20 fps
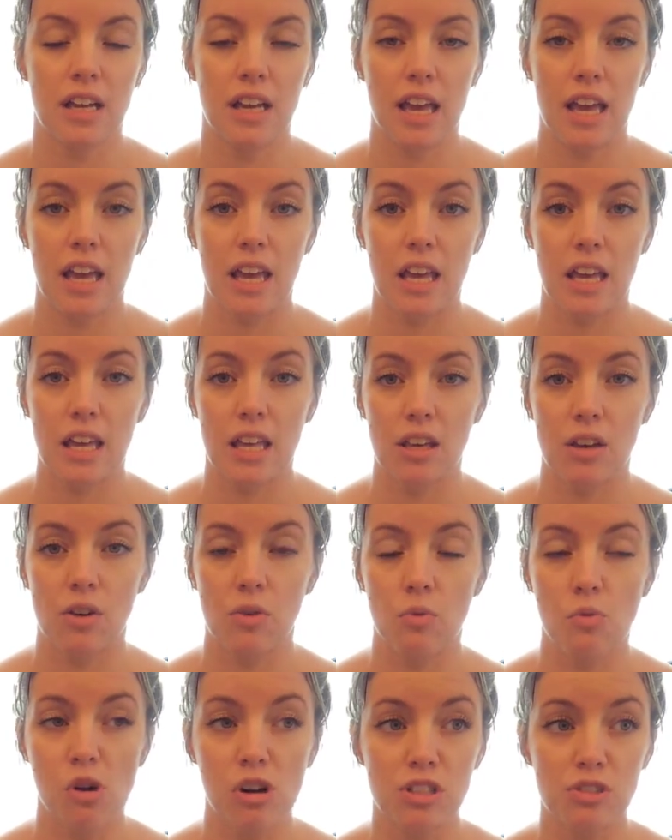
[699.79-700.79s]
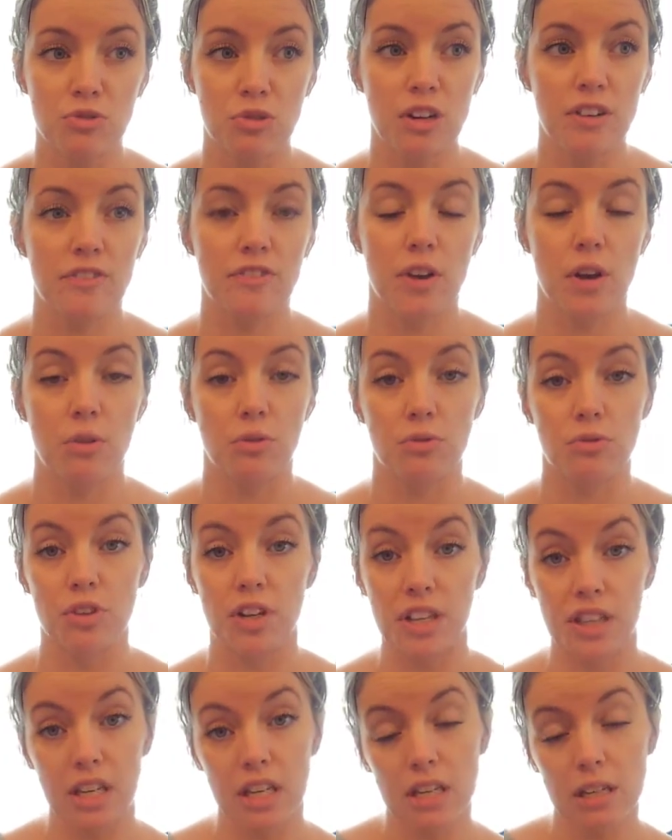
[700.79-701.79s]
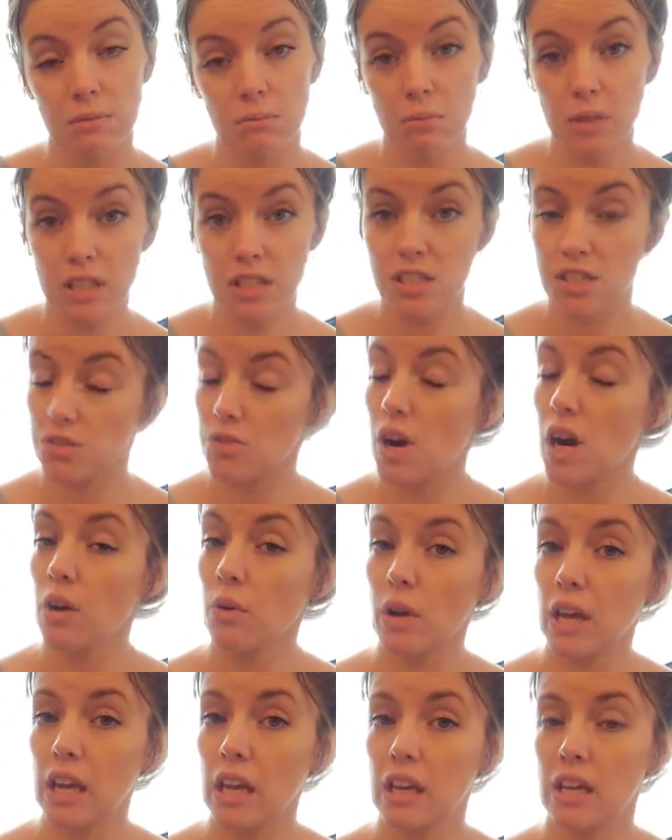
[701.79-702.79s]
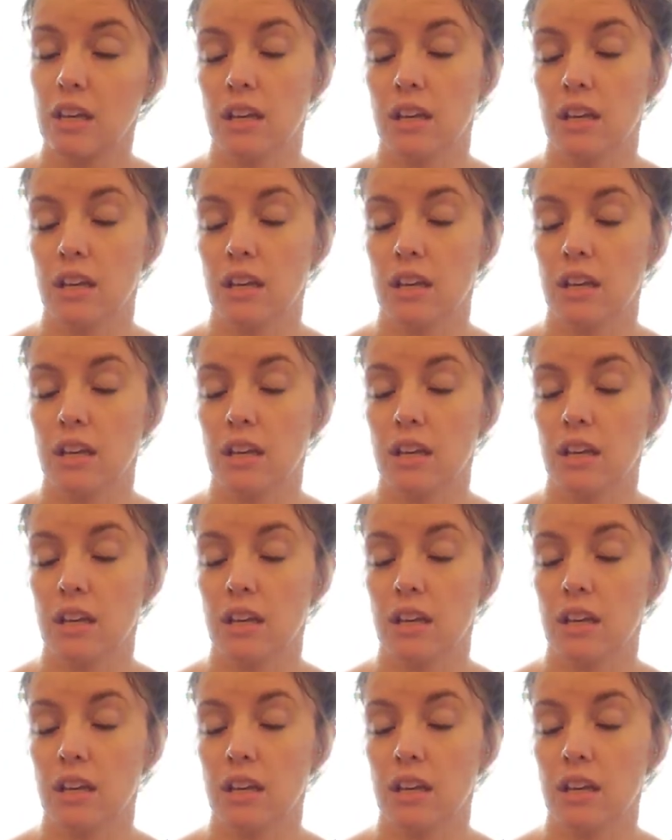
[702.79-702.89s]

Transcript: a Waldorf rhythm to our week.